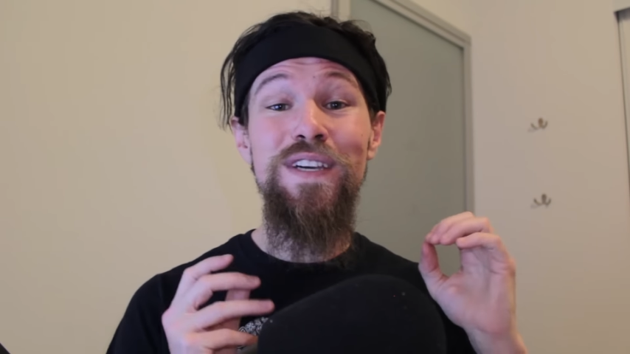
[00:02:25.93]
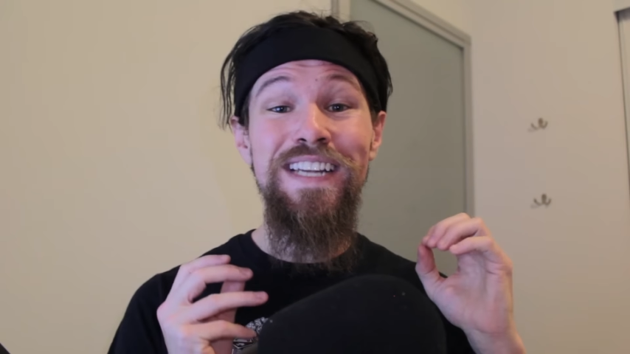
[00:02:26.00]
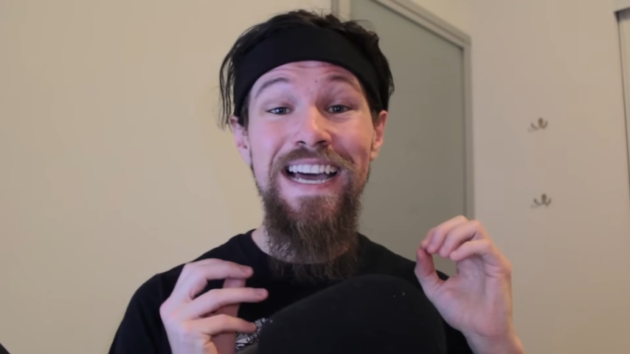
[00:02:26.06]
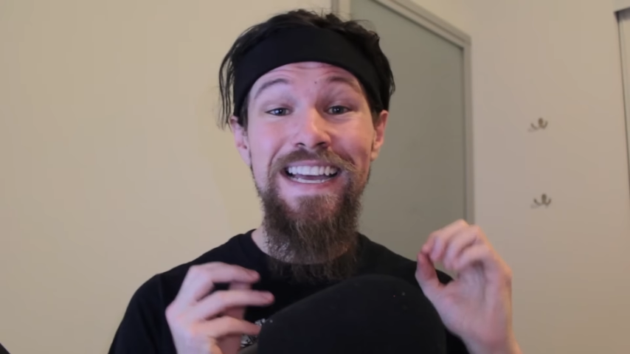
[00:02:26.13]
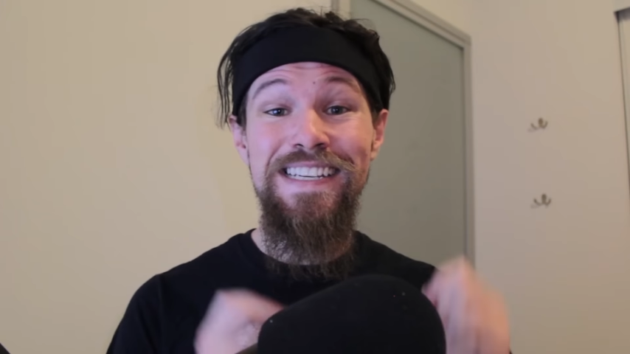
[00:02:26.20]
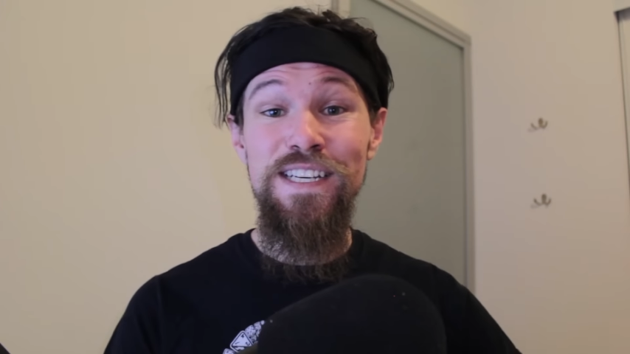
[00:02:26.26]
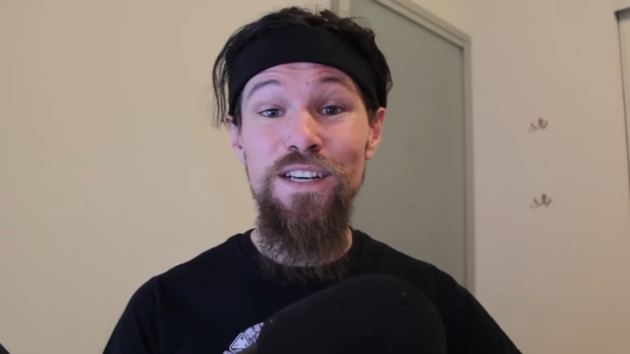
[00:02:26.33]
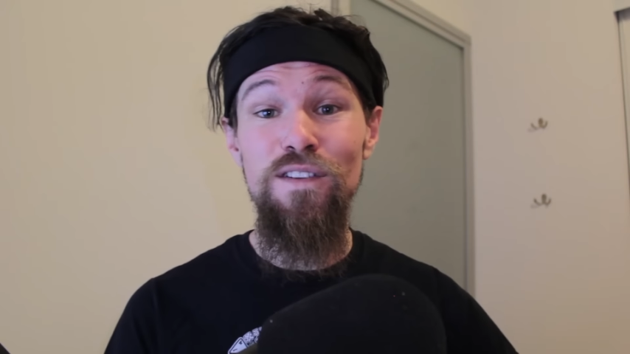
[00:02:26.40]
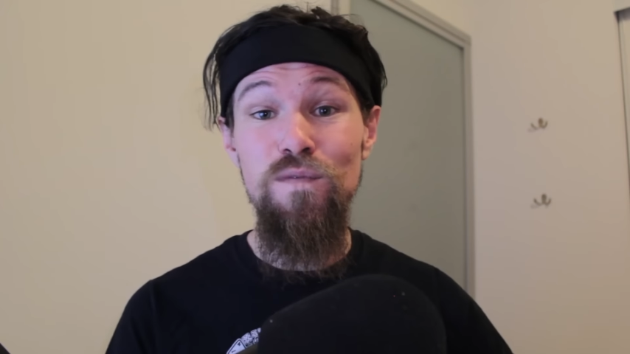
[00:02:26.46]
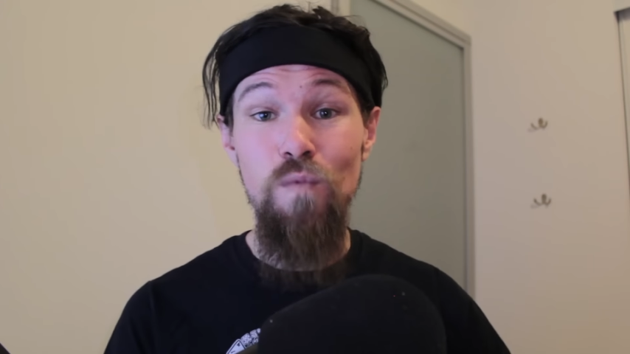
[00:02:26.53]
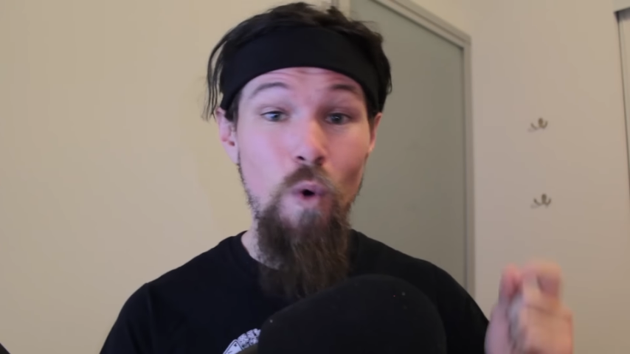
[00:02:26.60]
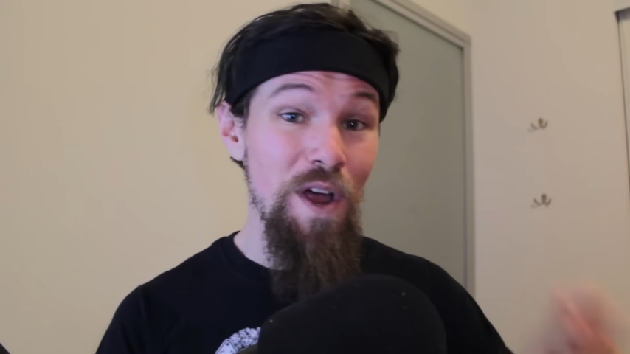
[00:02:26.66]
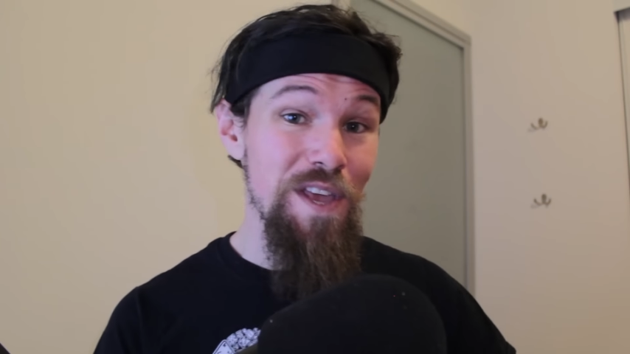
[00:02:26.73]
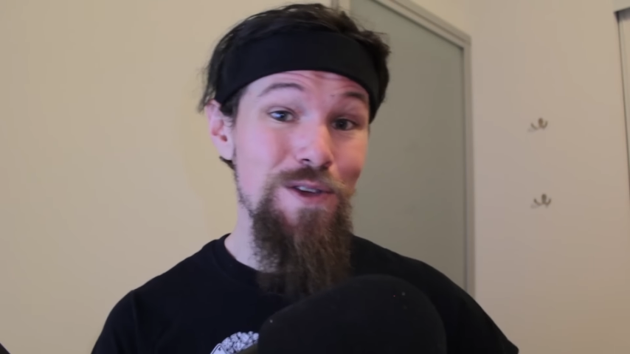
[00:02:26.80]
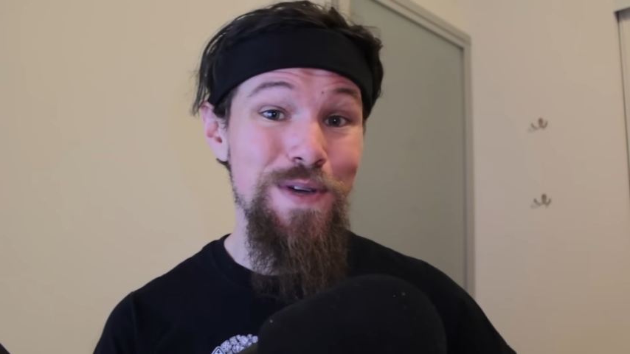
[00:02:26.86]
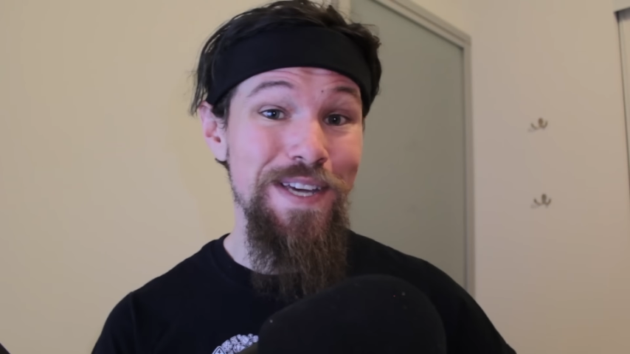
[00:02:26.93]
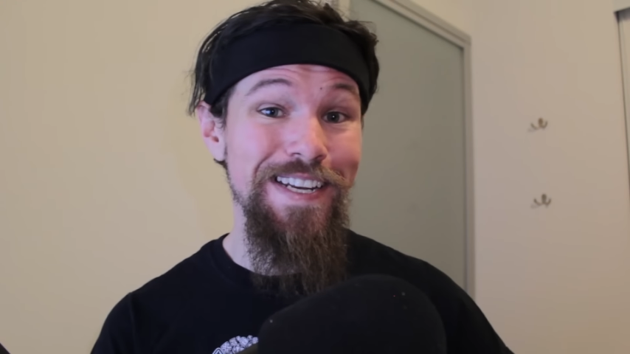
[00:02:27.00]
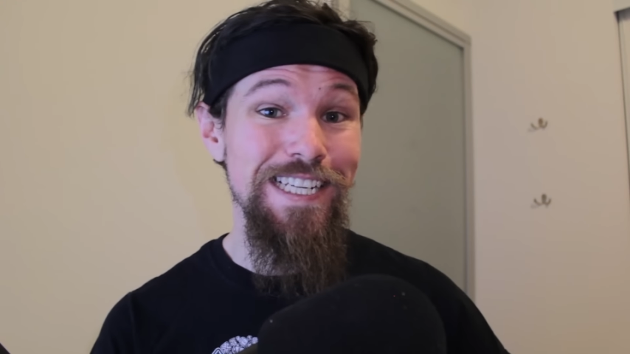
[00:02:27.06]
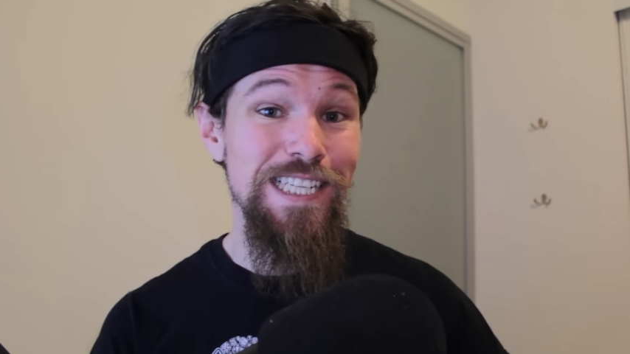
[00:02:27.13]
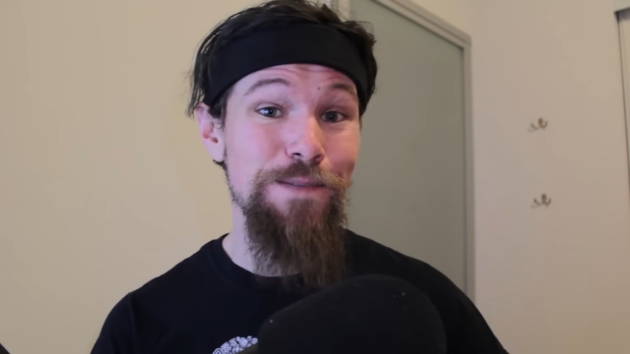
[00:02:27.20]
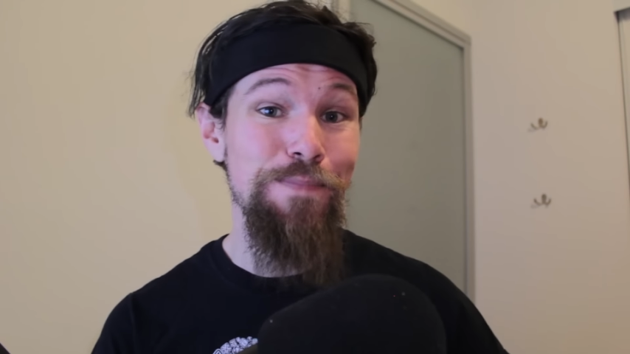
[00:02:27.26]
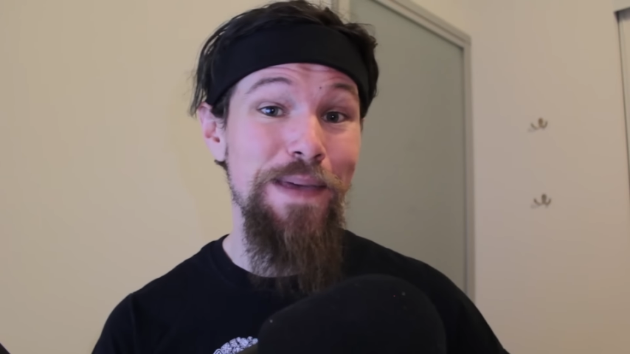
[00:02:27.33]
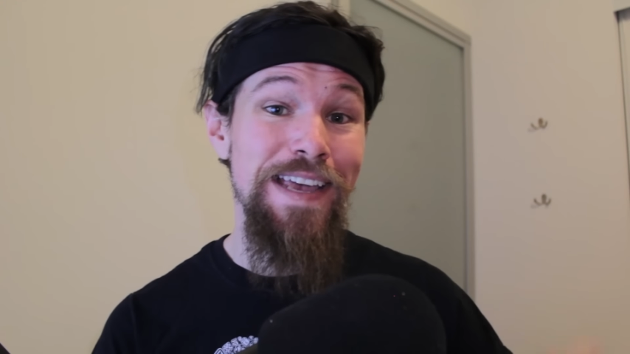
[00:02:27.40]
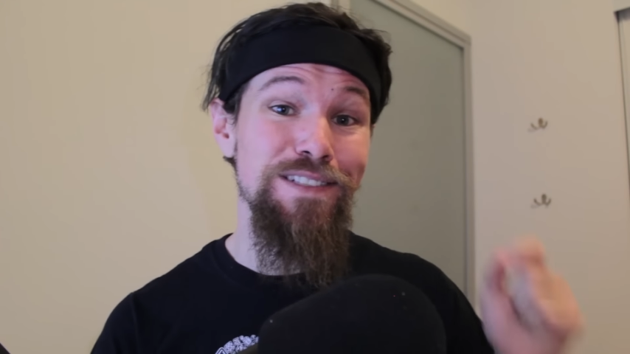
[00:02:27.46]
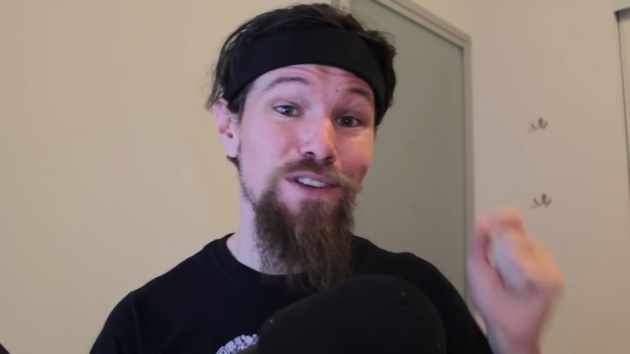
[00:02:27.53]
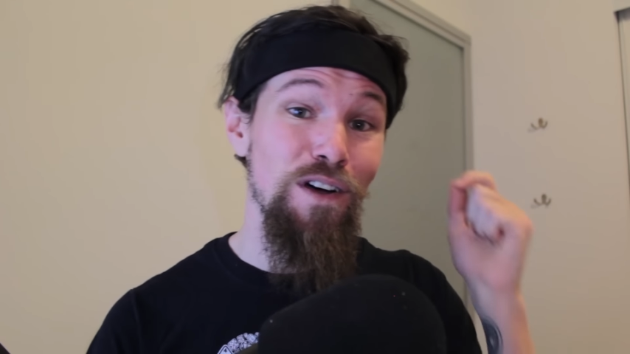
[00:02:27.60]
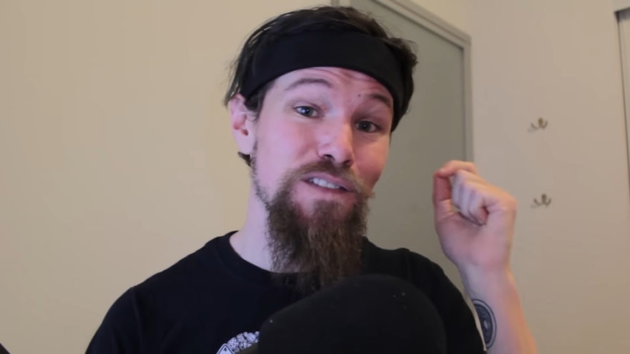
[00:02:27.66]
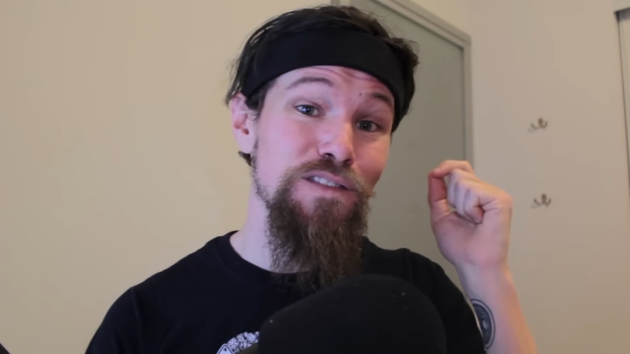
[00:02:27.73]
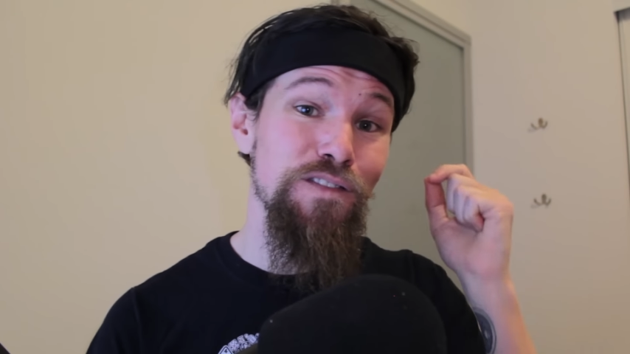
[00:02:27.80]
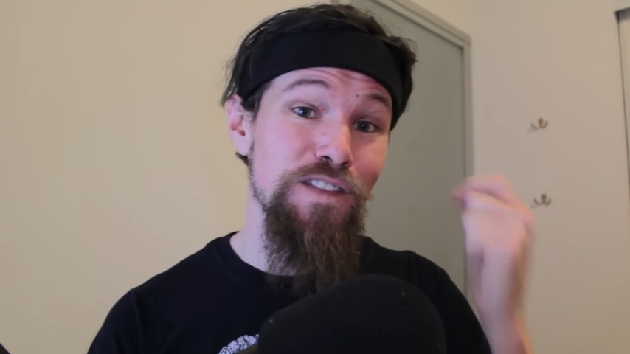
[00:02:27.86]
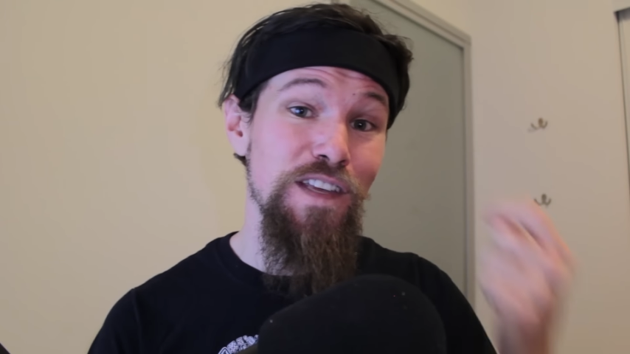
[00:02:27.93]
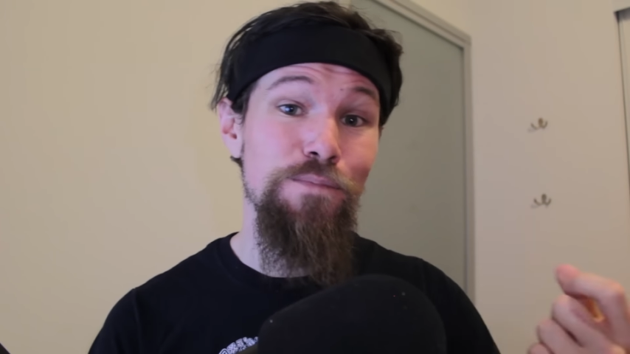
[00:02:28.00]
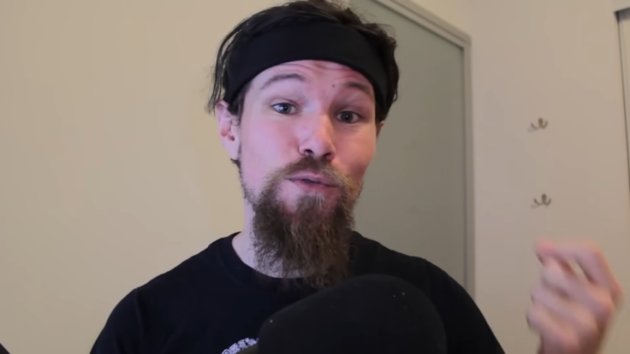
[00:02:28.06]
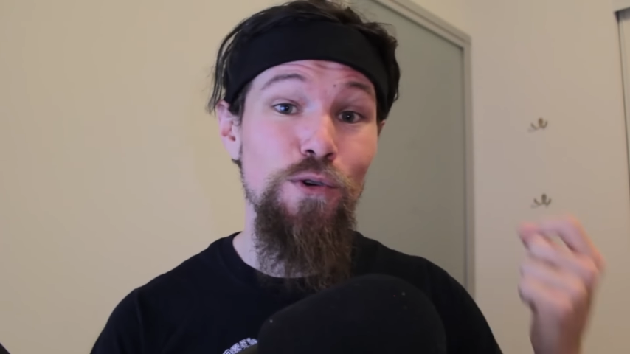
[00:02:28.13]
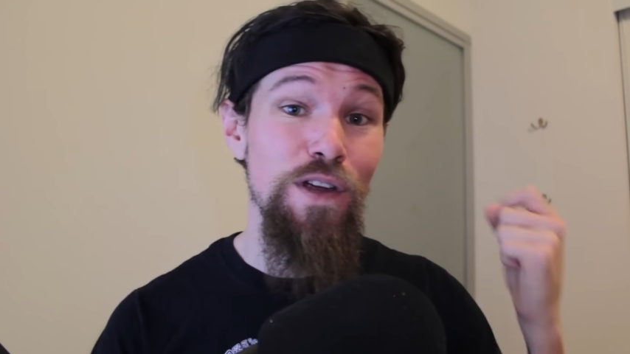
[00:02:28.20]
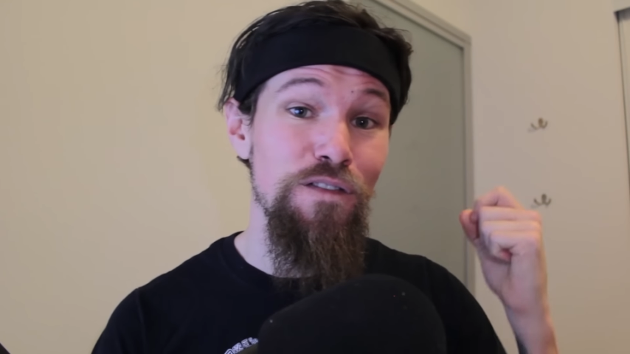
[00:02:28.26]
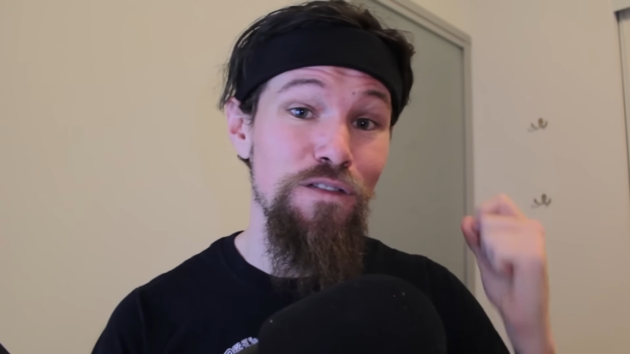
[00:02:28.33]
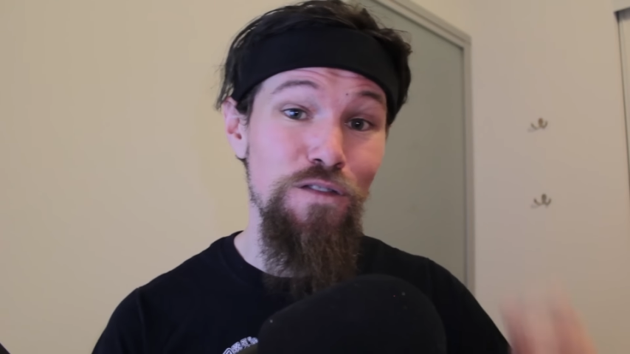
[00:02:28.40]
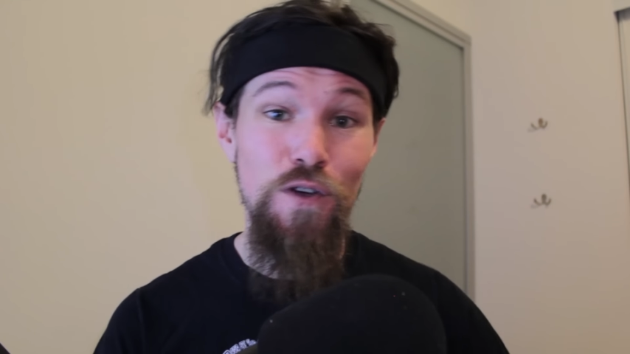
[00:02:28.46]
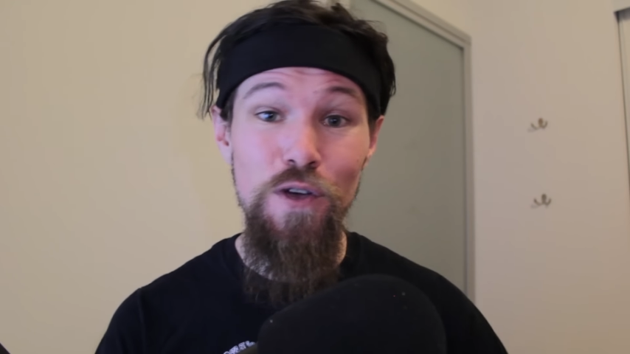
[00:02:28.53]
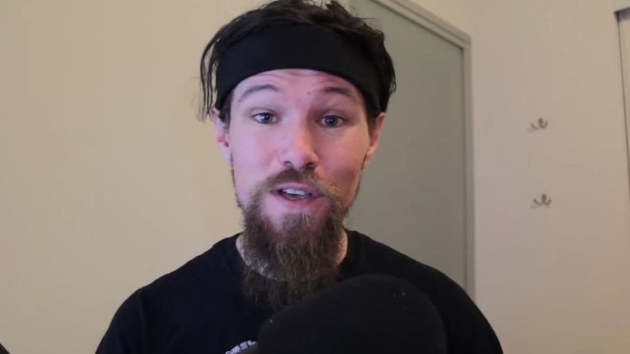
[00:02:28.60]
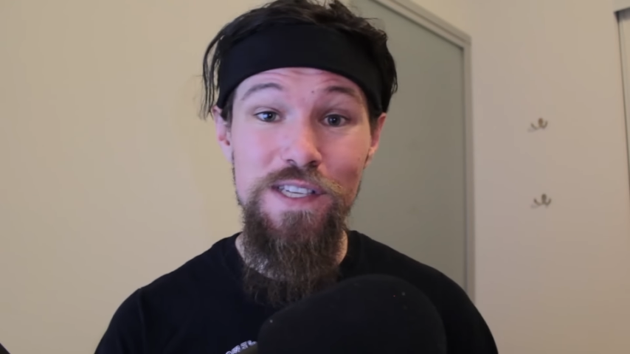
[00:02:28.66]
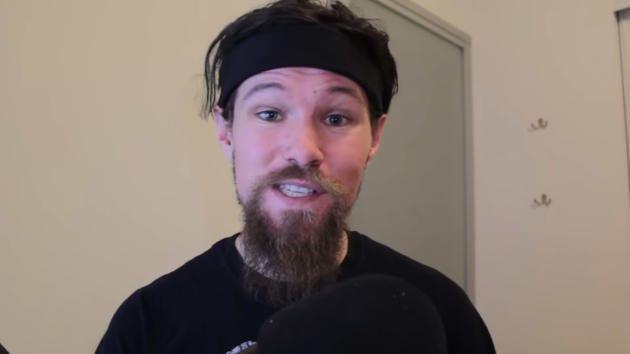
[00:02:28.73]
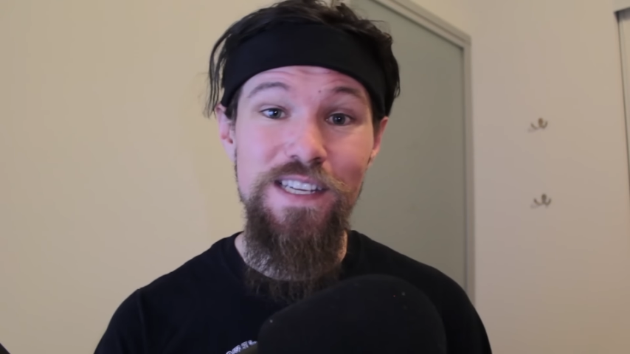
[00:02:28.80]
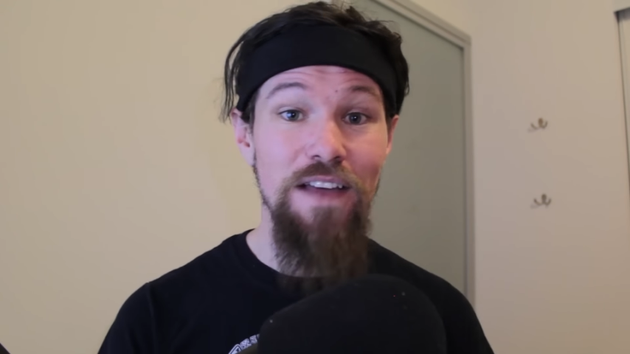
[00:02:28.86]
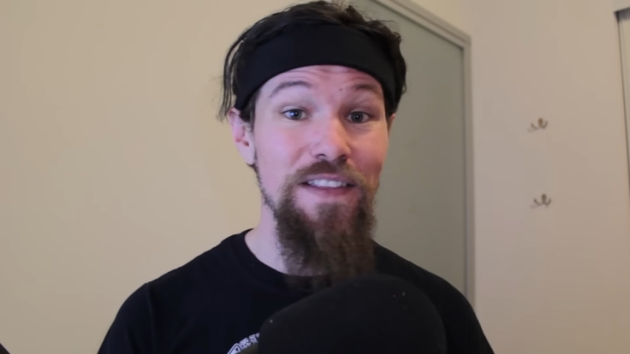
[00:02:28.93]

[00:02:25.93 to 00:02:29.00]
an idea of what you can expect on February 1st.